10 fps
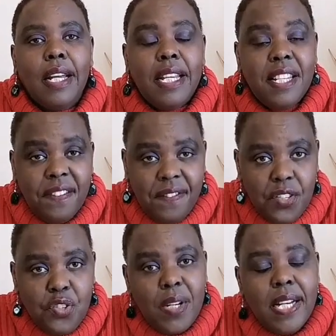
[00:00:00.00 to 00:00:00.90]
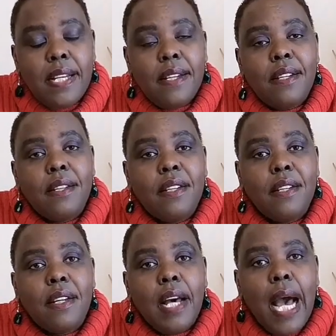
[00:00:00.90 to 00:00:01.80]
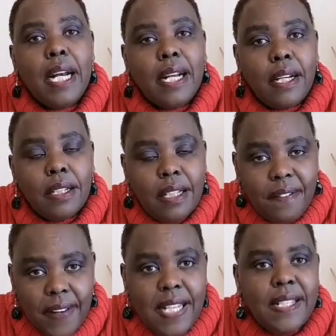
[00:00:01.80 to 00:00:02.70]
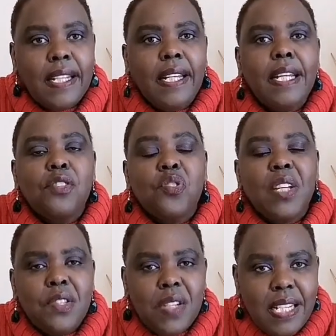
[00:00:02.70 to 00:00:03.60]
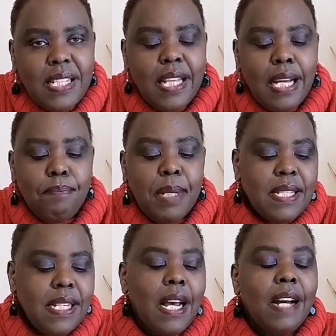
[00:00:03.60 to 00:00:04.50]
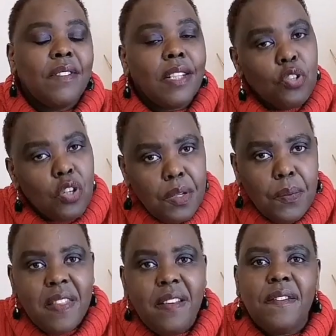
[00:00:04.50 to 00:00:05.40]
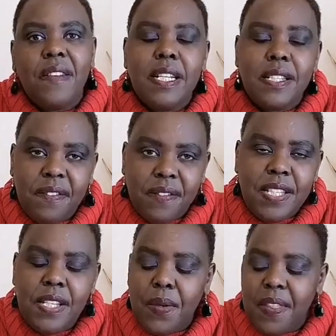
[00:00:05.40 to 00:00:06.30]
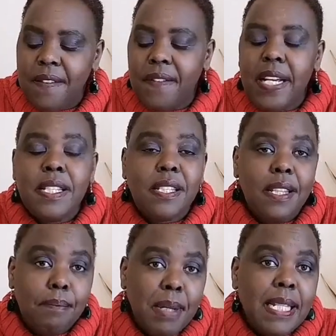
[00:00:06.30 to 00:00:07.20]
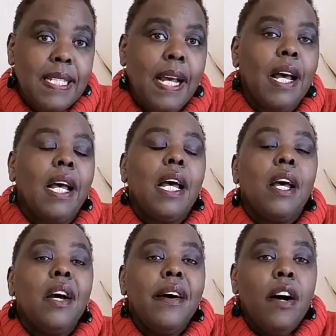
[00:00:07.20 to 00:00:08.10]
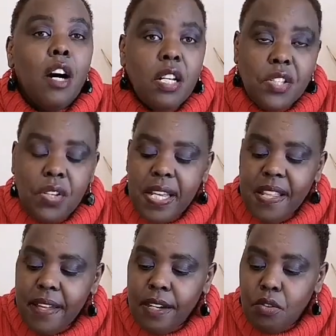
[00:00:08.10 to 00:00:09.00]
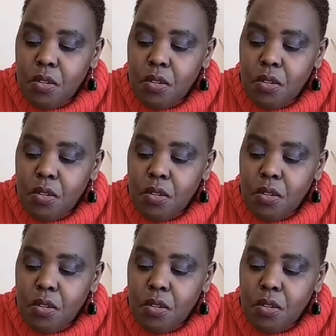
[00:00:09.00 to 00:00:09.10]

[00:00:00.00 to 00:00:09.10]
individually and revise again so that you understand better after talking with your friends, revising with your friends, the better. Also, in that